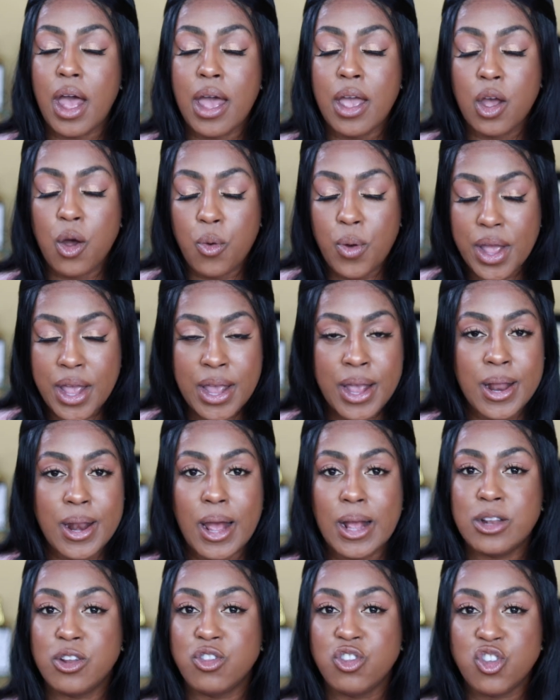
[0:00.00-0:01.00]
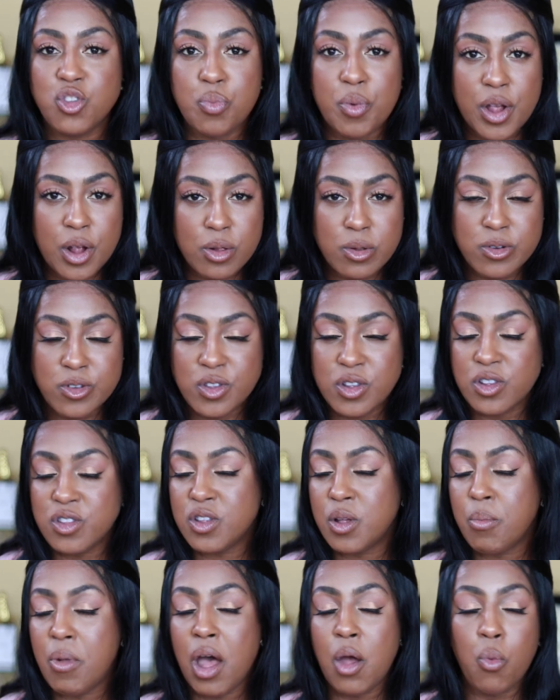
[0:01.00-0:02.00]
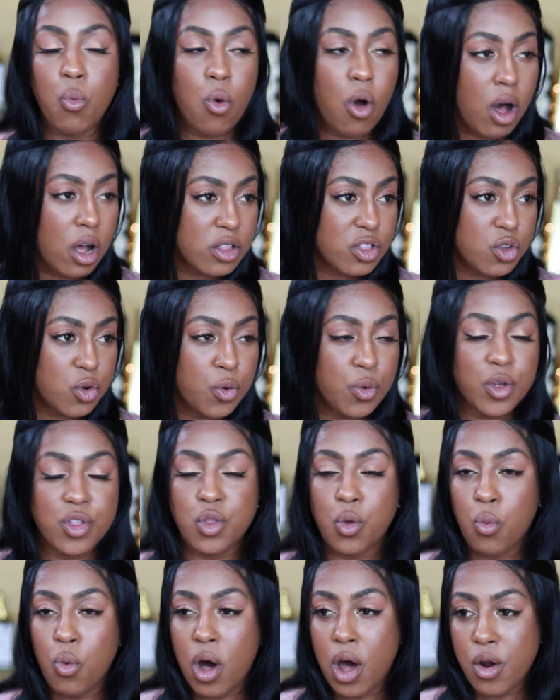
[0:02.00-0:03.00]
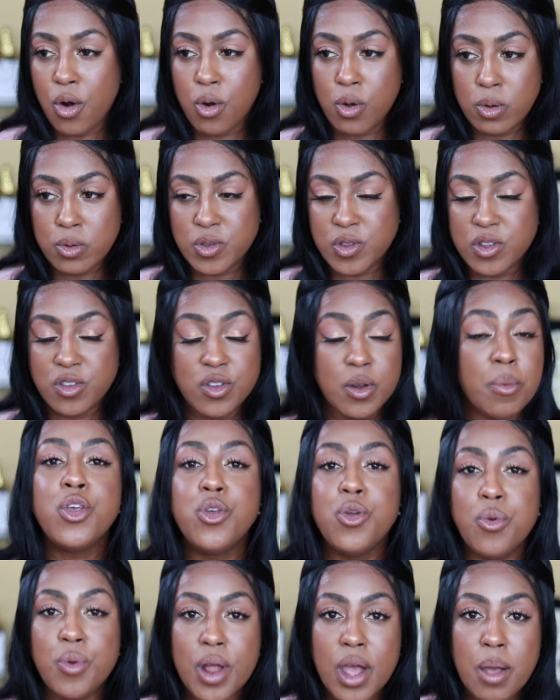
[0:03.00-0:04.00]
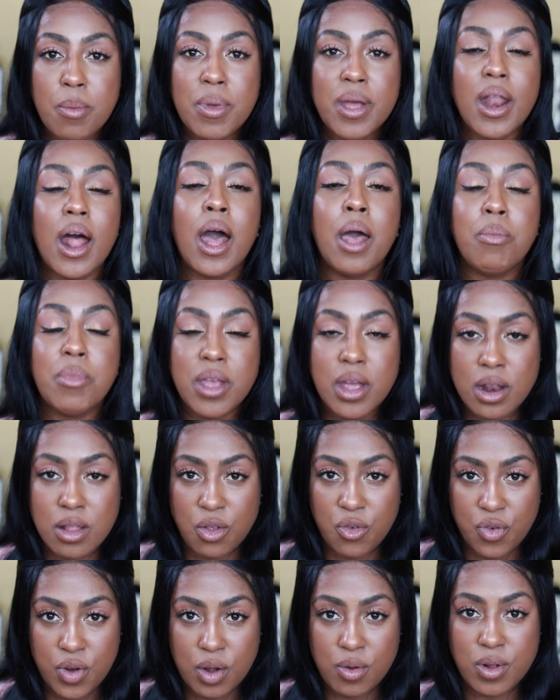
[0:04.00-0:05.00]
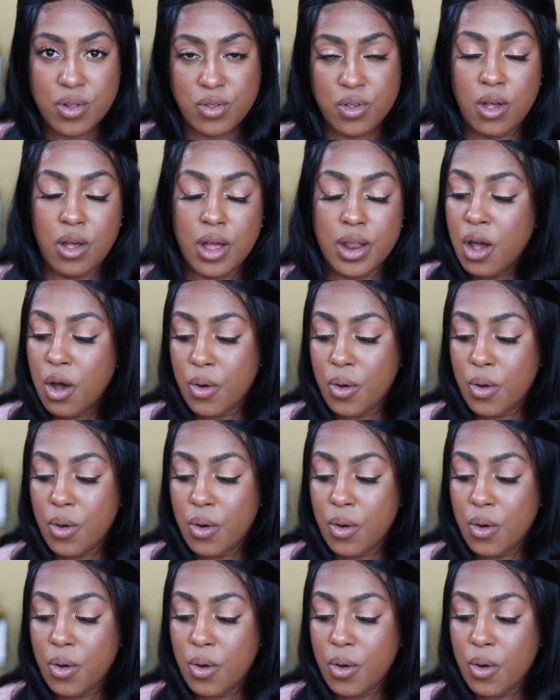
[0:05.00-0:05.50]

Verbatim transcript: I go in, I do the sprinkler system, I walk through it, the water hose system, you name it, I'm getting the fragrance on.